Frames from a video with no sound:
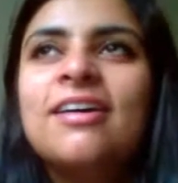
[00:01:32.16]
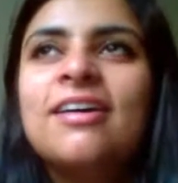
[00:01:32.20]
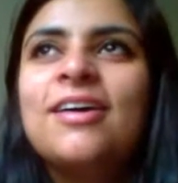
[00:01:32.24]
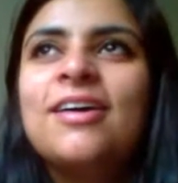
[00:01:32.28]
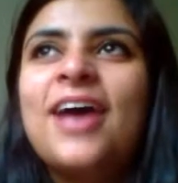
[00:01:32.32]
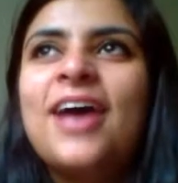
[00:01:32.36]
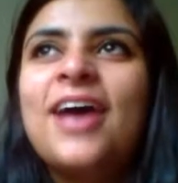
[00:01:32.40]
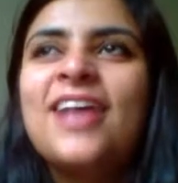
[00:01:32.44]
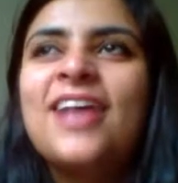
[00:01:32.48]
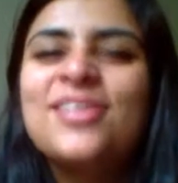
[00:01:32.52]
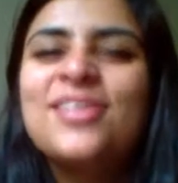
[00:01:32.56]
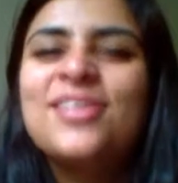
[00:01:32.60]

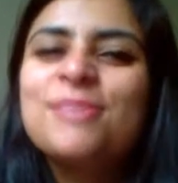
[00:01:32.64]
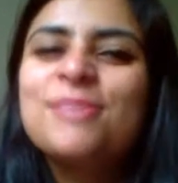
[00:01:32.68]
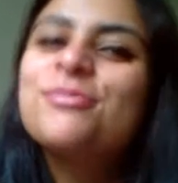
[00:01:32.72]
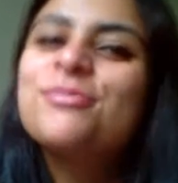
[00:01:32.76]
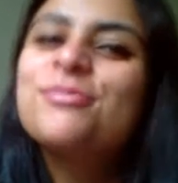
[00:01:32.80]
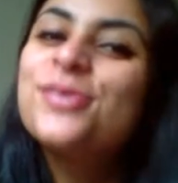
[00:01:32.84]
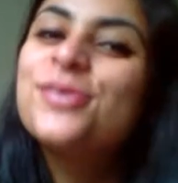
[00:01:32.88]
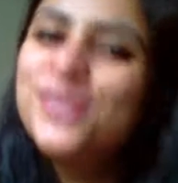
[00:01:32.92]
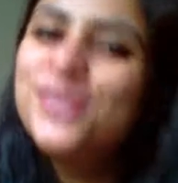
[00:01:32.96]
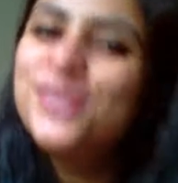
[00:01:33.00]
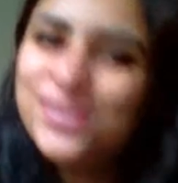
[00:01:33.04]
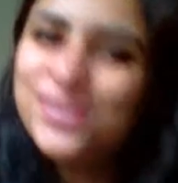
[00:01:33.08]
actually
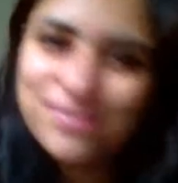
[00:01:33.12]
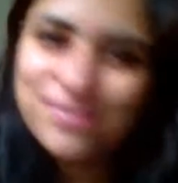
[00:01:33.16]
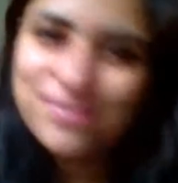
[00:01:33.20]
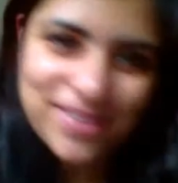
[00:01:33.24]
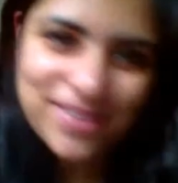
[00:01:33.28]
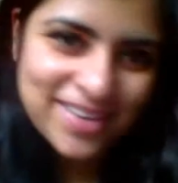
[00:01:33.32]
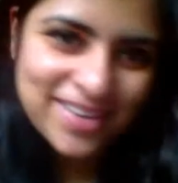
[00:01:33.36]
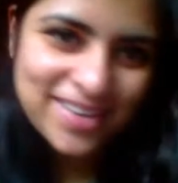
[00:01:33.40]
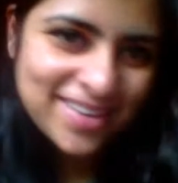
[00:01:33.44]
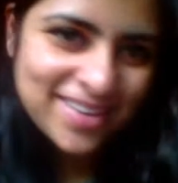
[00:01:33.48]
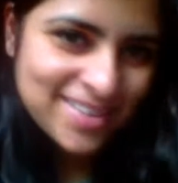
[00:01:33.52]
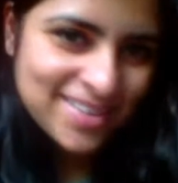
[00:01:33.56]
pushed
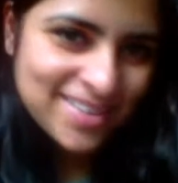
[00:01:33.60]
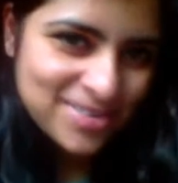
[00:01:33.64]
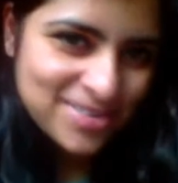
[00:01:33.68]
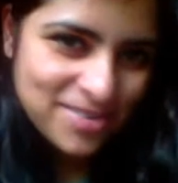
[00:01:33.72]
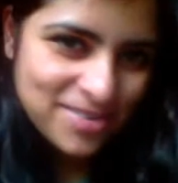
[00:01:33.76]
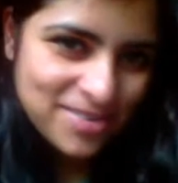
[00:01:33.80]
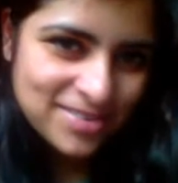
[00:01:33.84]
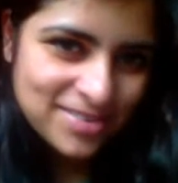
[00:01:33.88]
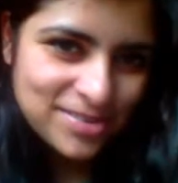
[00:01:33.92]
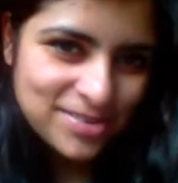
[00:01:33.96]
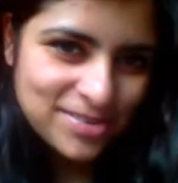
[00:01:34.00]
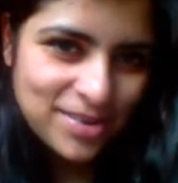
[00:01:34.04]
me in the
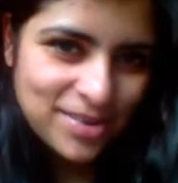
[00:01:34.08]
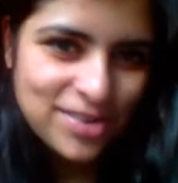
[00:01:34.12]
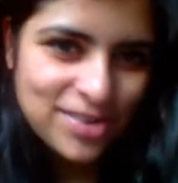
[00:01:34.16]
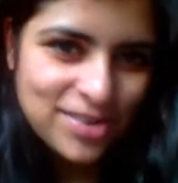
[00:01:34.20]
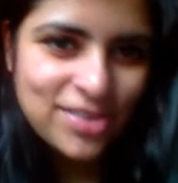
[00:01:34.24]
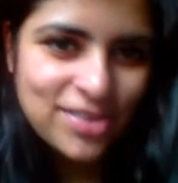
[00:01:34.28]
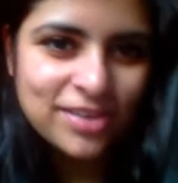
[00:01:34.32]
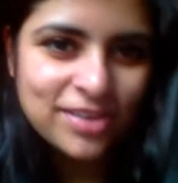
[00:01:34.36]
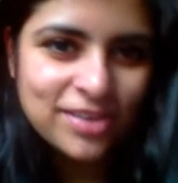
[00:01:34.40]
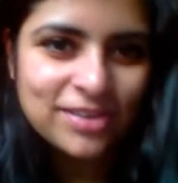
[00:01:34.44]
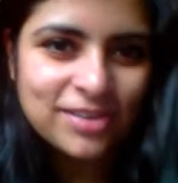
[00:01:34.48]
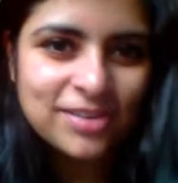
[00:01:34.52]
right
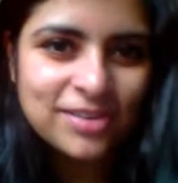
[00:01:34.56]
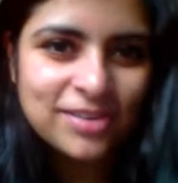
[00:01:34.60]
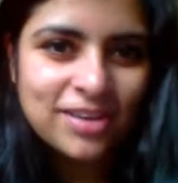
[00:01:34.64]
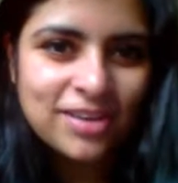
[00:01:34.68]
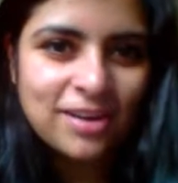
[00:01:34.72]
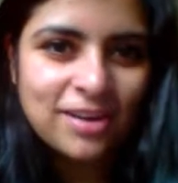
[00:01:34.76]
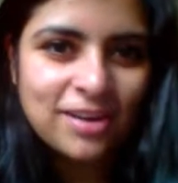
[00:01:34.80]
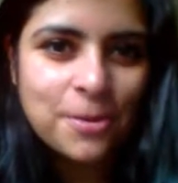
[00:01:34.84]
direction,